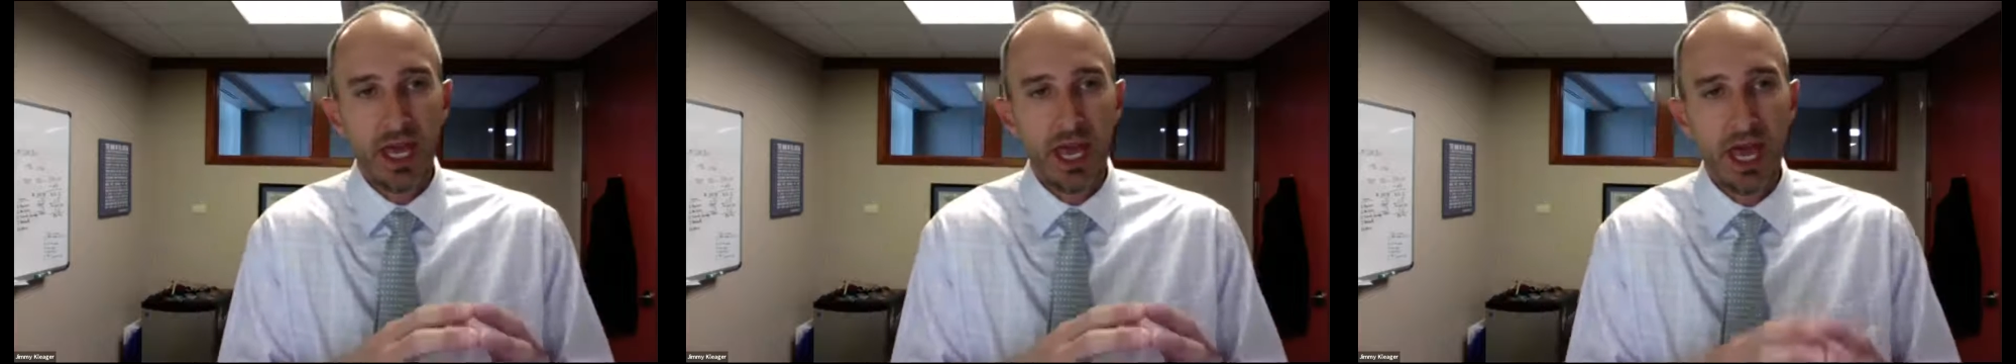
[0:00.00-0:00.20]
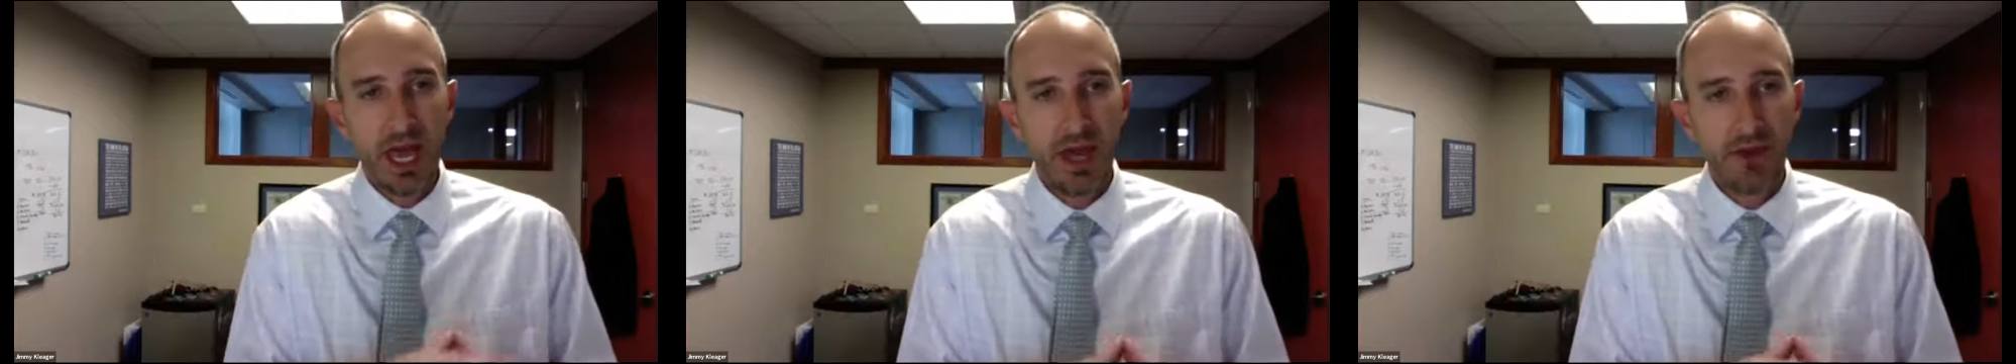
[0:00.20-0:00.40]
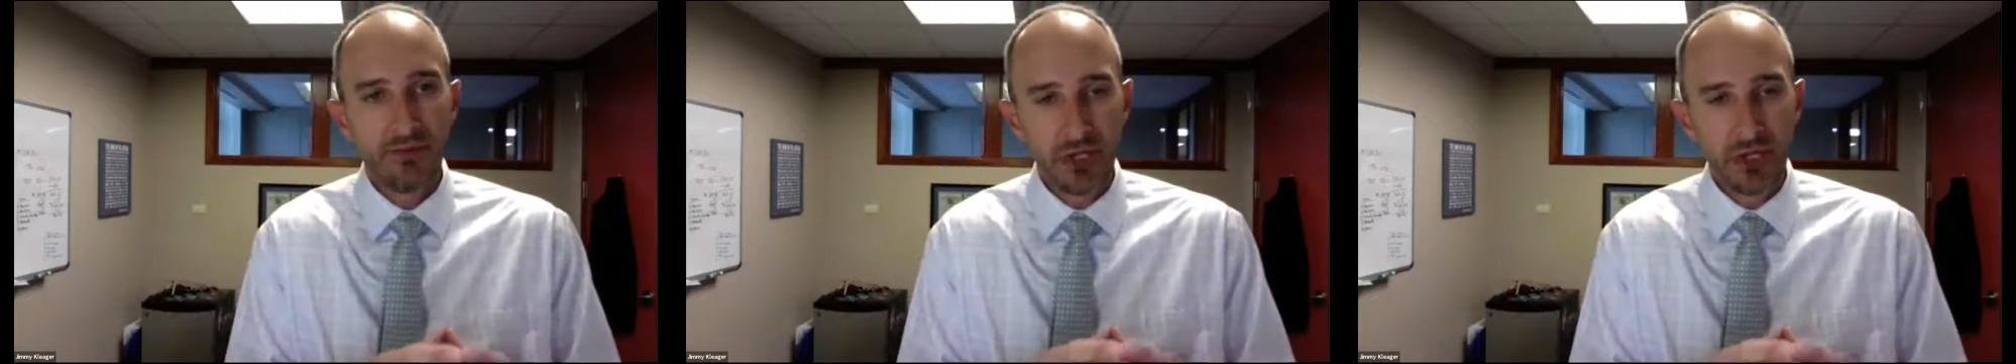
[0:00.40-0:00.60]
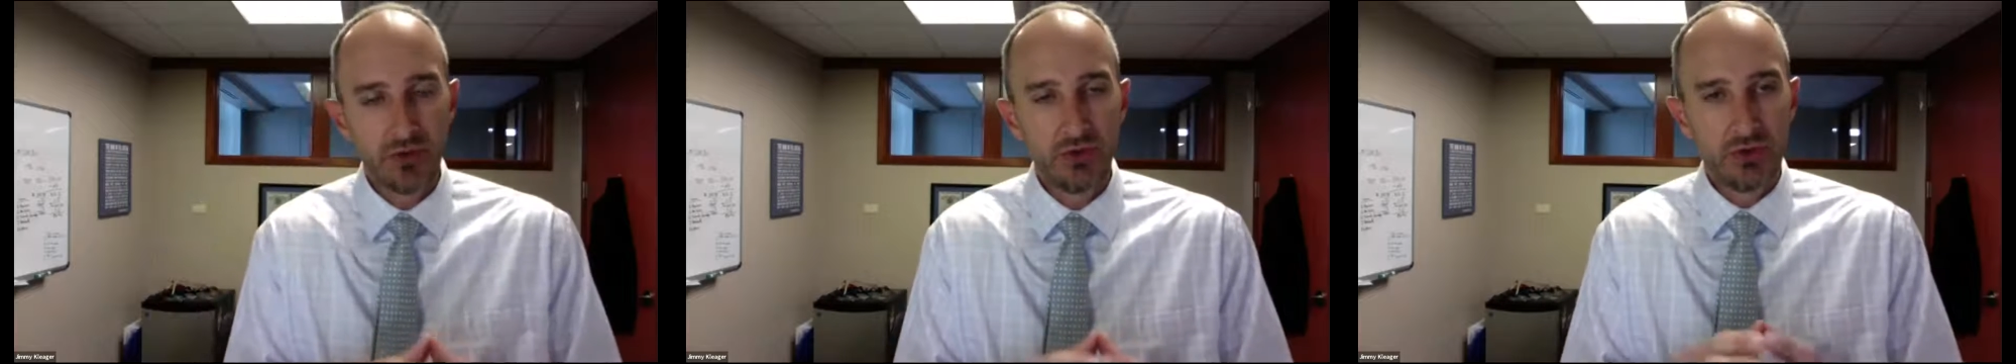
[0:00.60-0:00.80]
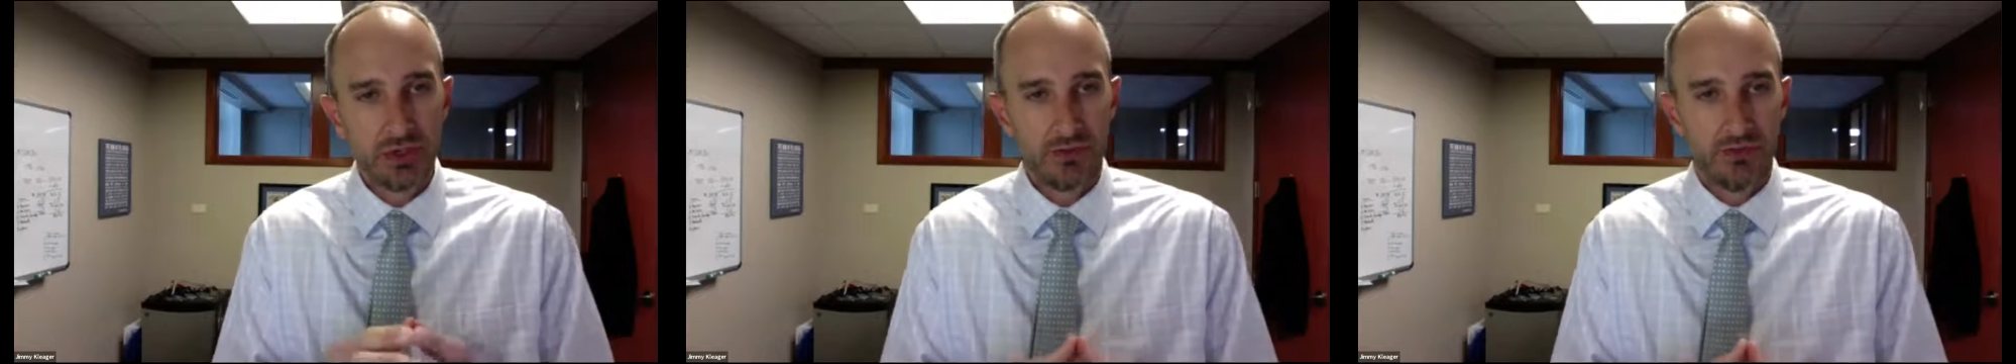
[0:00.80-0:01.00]
Have
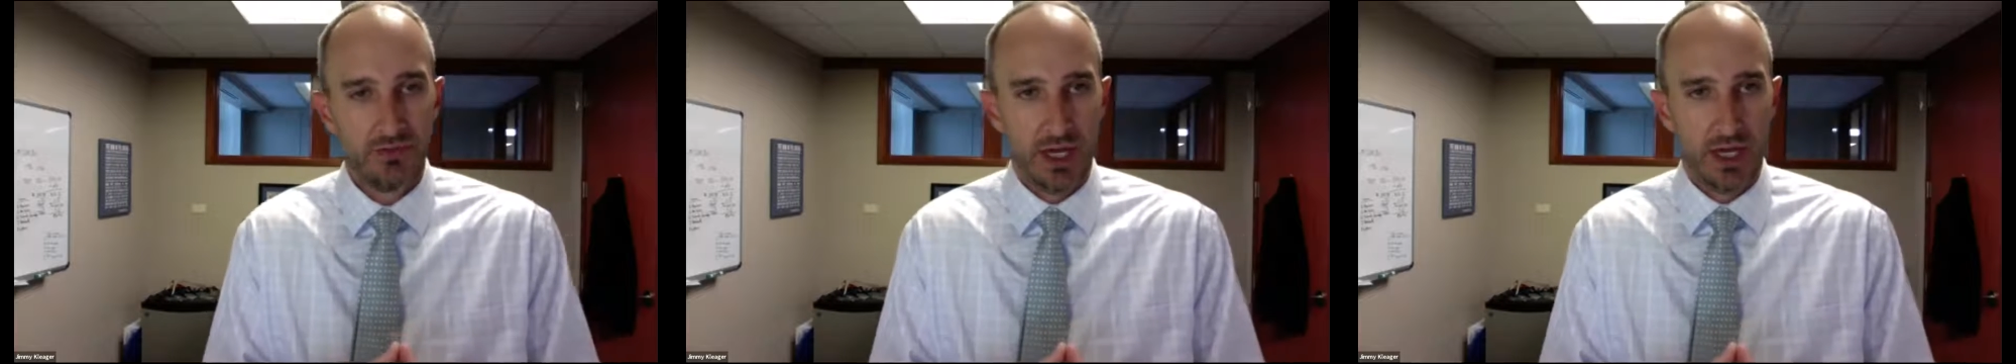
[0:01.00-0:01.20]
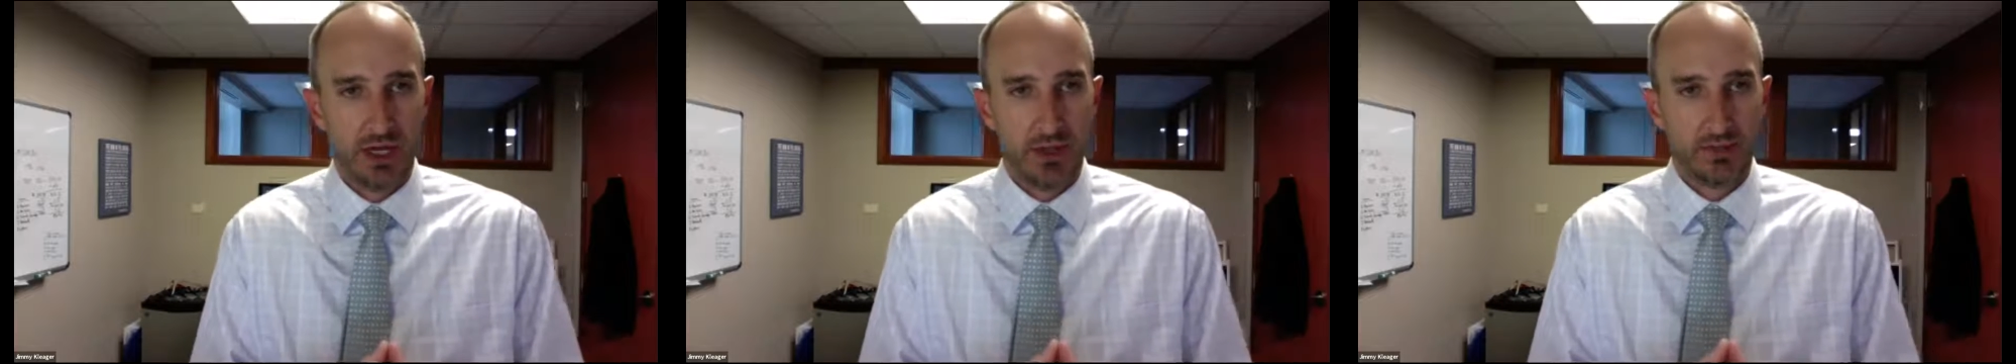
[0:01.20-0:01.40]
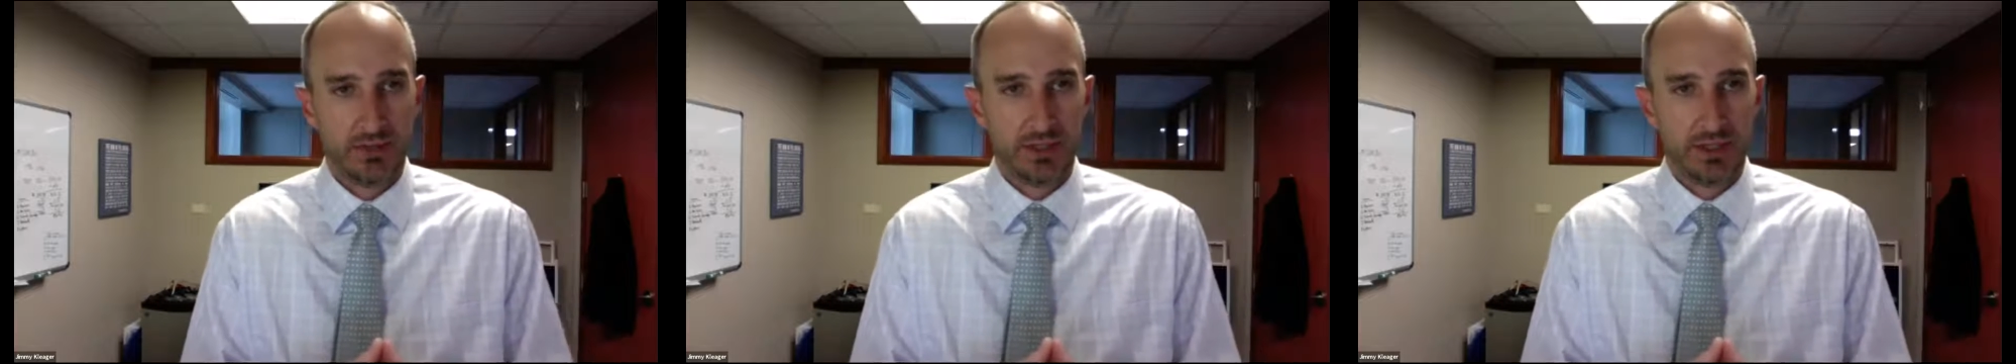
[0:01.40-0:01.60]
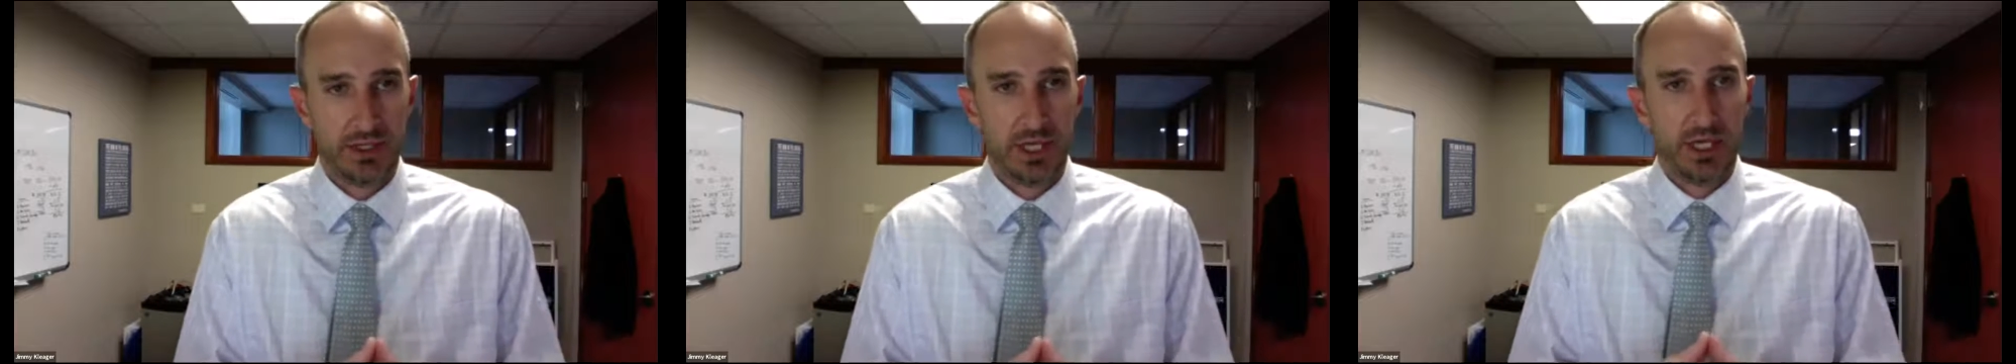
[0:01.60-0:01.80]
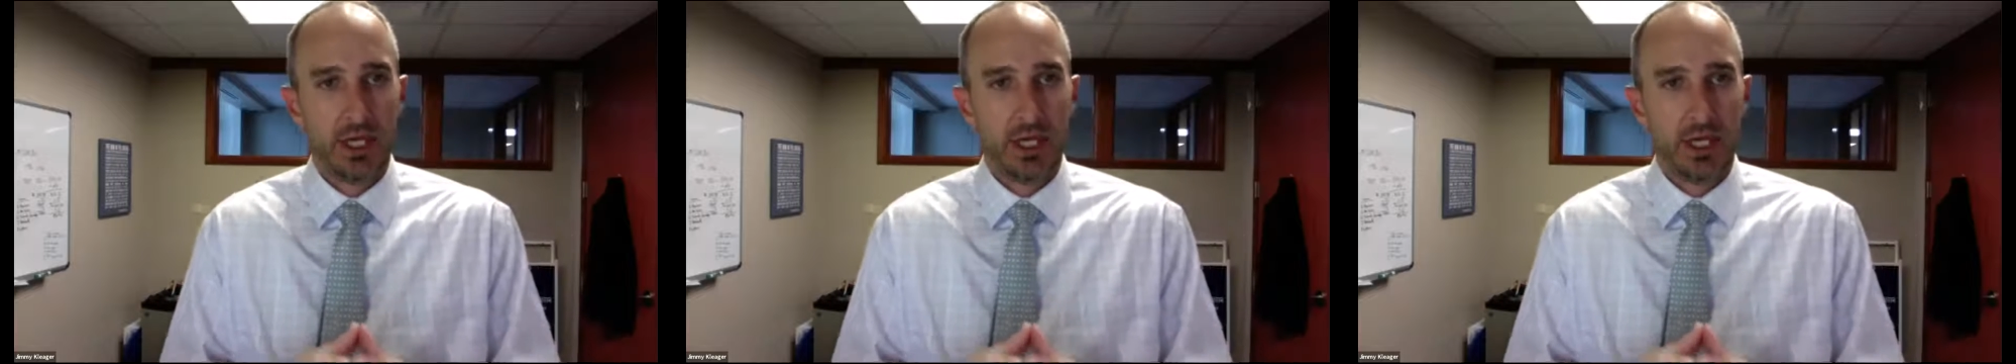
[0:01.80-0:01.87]
you developed